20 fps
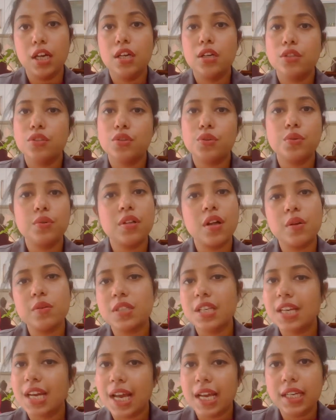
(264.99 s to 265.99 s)
So
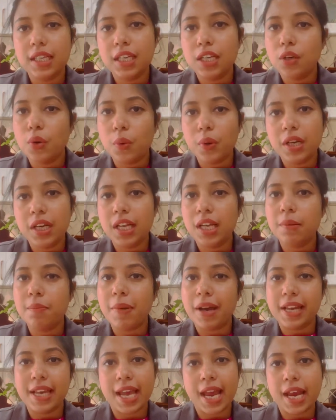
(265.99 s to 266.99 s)
2019 only,
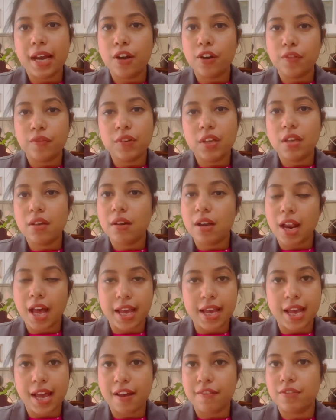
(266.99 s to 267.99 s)
by end of the year, I
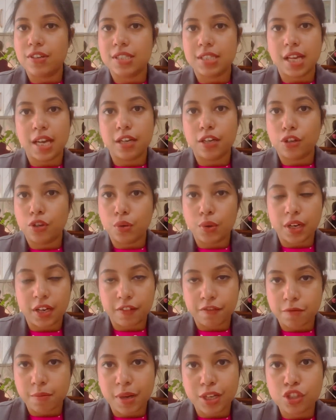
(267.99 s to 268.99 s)
have decided to
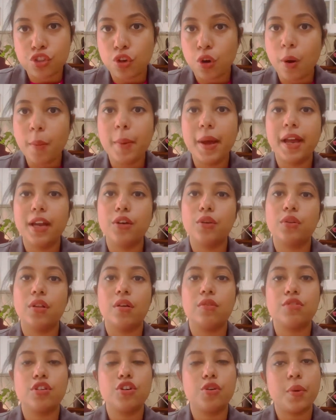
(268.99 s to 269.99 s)
leave my job, and
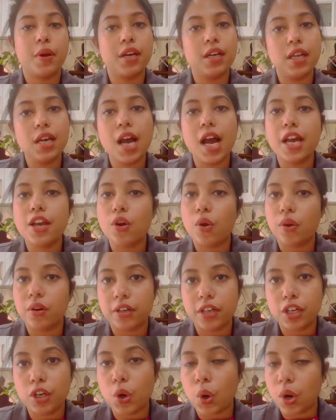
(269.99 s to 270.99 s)
2020 I
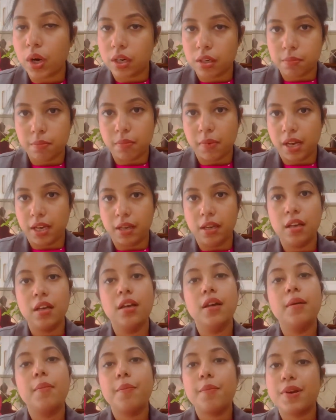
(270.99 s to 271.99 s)
already got my
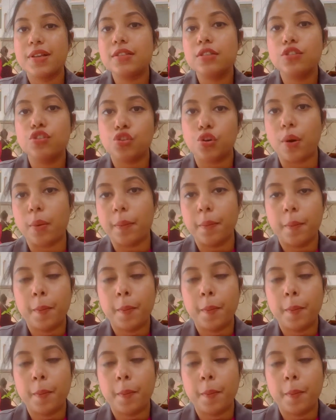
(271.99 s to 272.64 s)
present job.